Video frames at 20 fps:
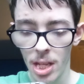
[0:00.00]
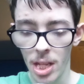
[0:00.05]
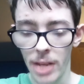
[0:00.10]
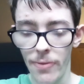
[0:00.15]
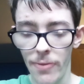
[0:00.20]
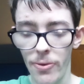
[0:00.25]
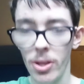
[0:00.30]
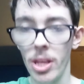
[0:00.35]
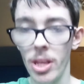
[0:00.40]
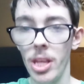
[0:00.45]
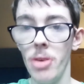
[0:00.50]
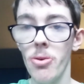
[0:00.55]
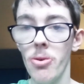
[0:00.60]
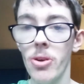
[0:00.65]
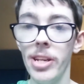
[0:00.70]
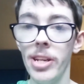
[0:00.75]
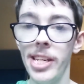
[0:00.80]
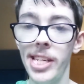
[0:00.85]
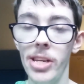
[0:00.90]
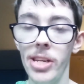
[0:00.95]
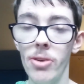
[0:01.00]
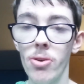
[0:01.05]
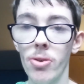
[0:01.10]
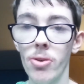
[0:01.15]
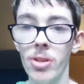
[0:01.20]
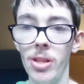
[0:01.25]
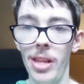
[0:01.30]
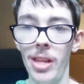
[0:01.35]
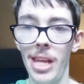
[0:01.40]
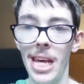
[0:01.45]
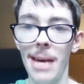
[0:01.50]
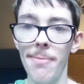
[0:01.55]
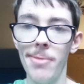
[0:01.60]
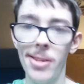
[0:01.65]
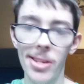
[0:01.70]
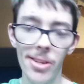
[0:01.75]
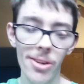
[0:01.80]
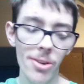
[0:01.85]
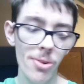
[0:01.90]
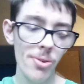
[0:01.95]
if you can still go to the App
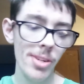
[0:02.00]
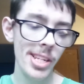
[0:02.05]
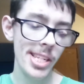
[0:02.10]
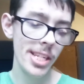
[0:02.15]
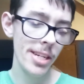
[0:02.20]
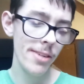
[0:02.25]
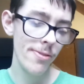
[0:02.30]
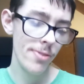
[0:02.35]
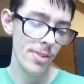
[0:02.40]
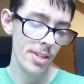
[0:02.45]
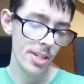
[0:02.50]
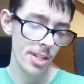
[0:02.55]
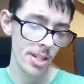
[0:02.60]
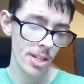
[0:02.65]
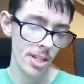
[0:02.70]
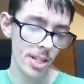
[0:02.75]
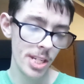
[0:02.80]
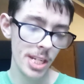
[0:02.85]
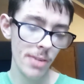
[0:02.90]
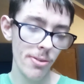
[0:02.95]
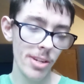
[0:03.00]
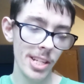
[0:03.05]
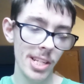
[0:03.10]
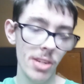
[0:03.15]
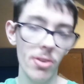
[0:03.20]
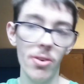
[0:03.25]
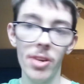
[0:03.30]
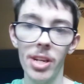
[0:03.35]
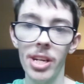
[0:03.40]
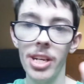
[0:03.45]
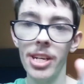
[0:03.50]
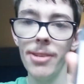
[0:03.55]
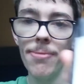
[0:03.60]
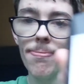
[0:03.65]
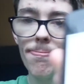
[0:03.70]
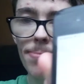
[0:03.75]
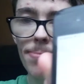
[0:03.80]
Store and stuff and see what's going on,